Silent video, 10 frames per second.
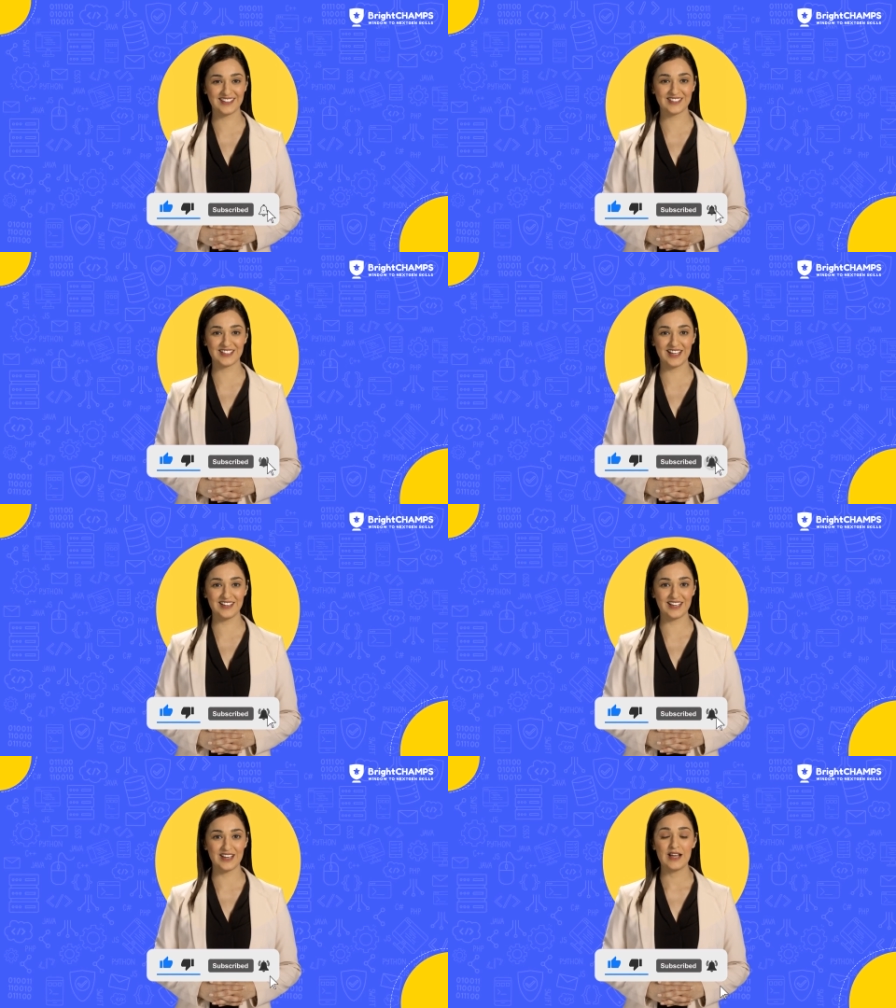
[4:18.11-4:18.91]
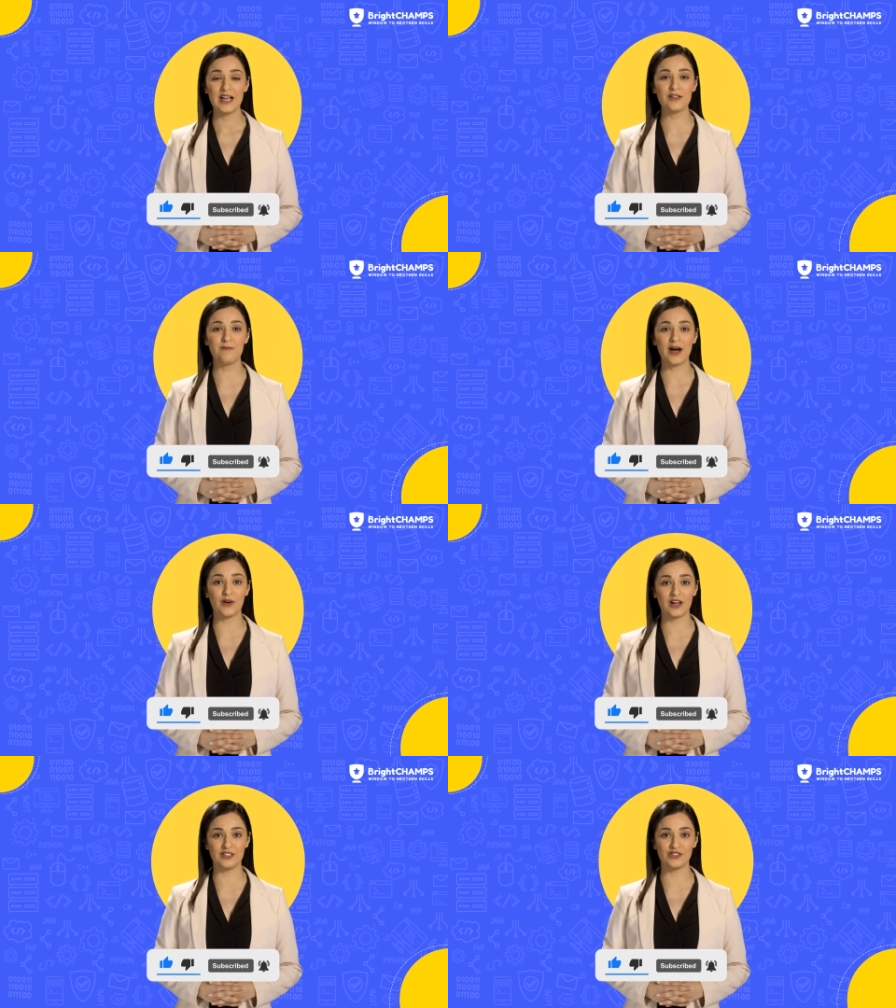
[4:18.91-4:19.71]
Together, let's
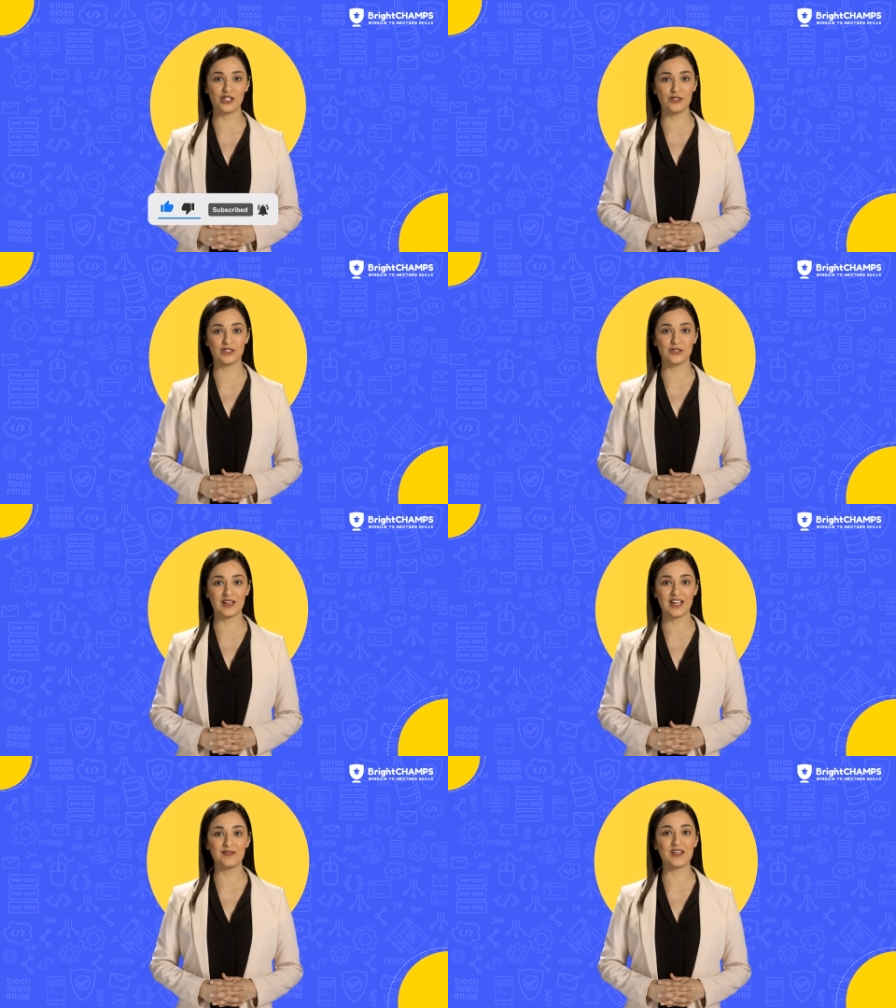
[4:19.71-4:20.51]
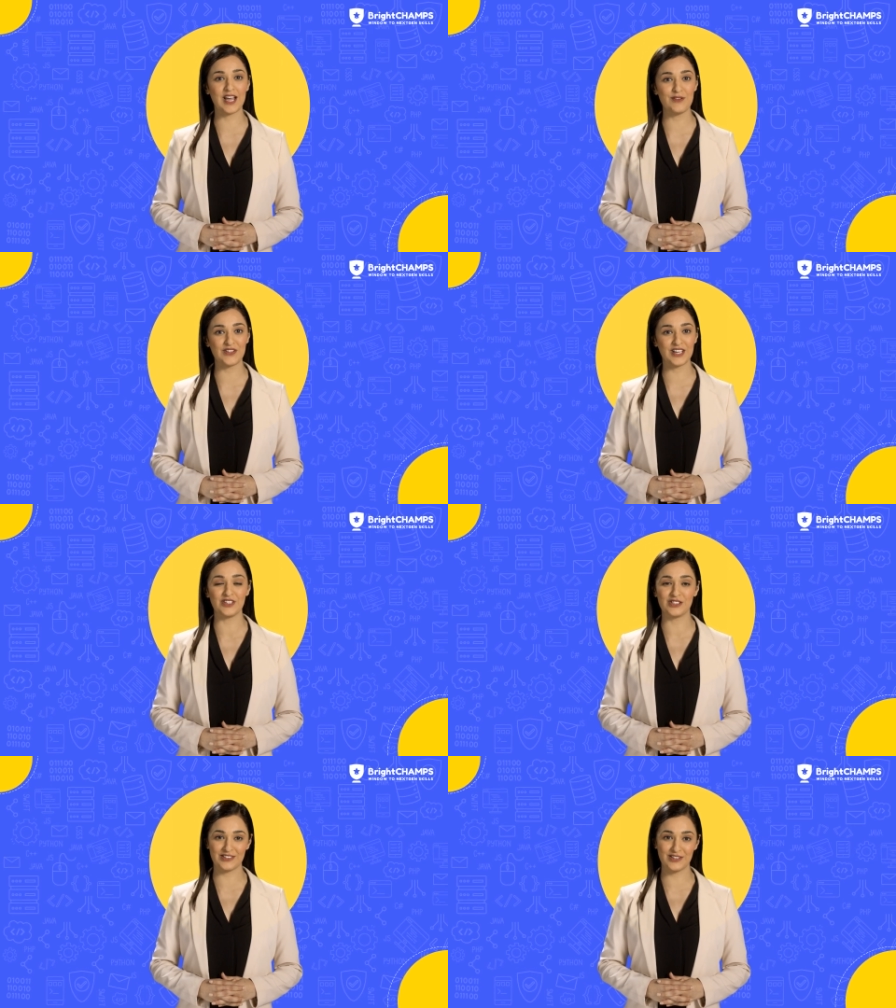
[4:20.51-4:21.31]
empower our children to become the game
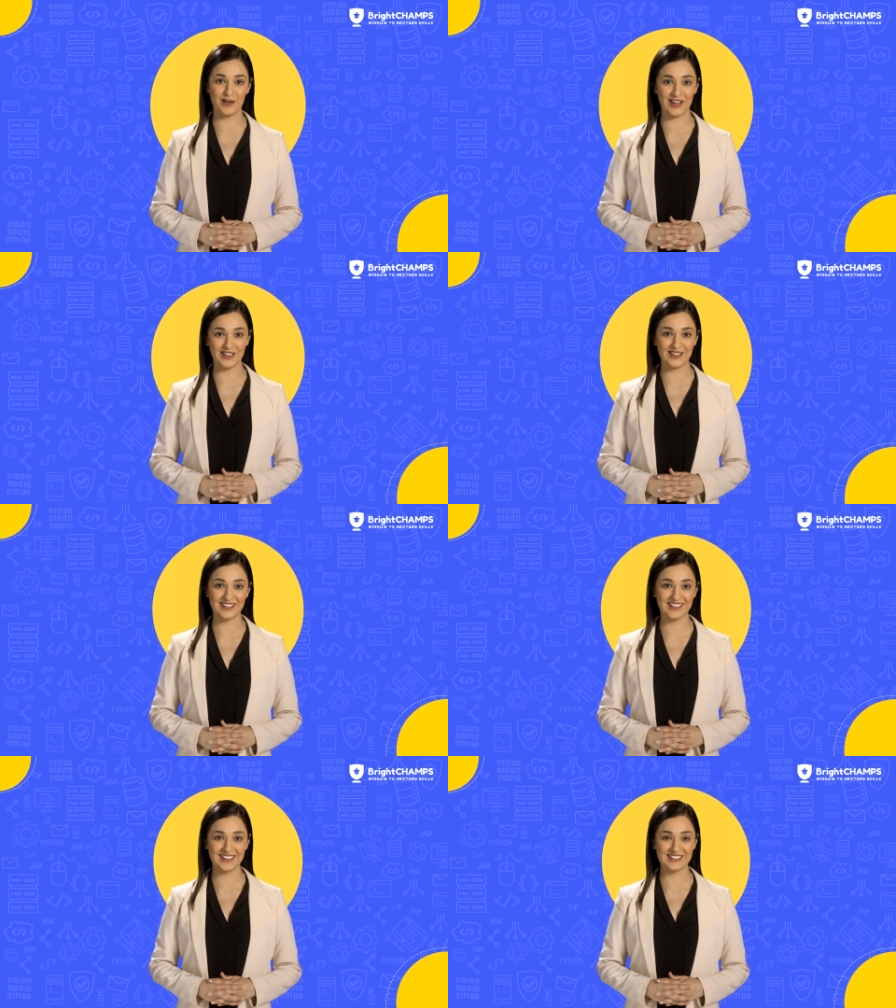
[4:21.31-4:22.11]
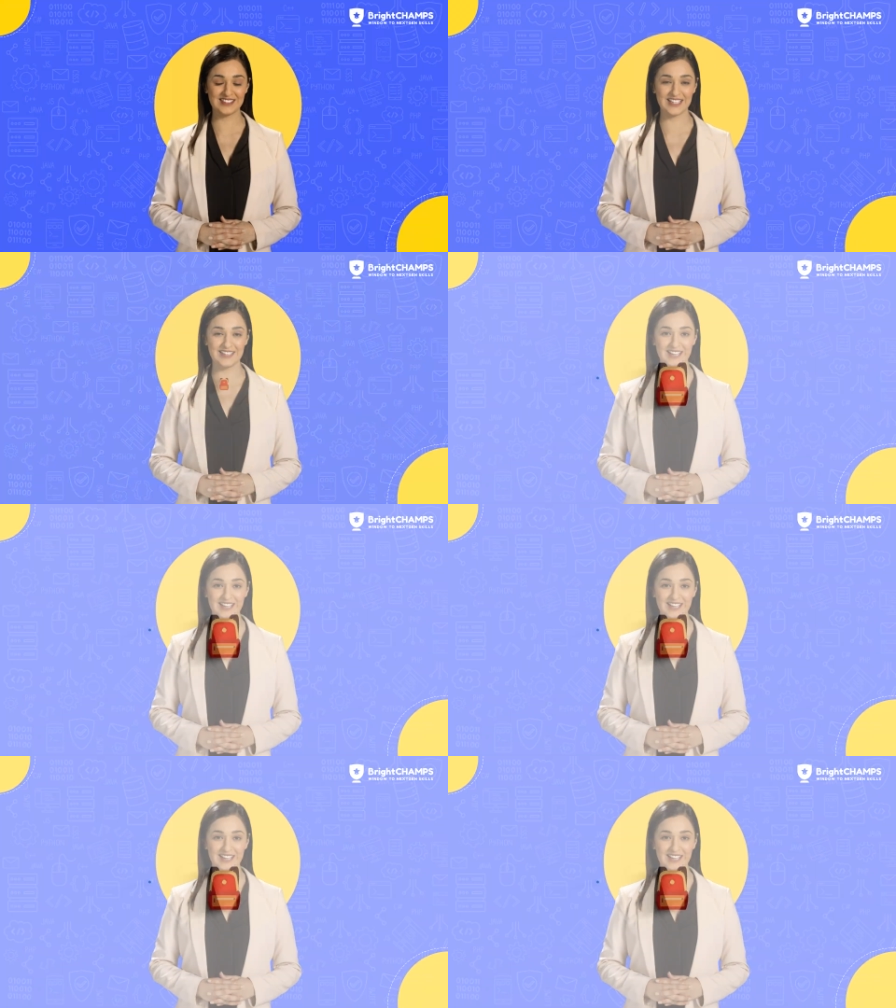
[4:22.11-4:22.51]
changers of tomorrow. See you